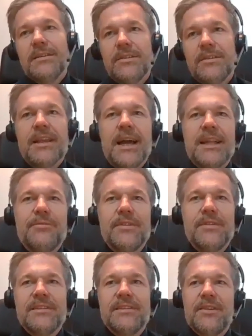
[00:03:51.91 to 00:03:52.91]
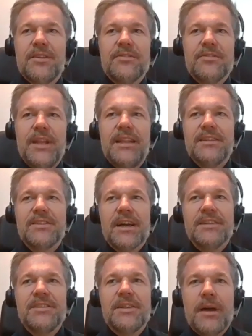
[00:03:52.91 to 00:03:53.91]
So that kind of not really
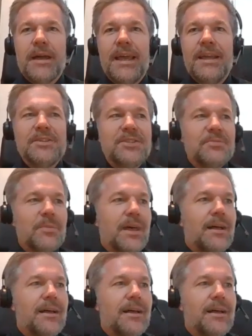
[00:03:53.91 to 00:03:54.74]
disguising my age.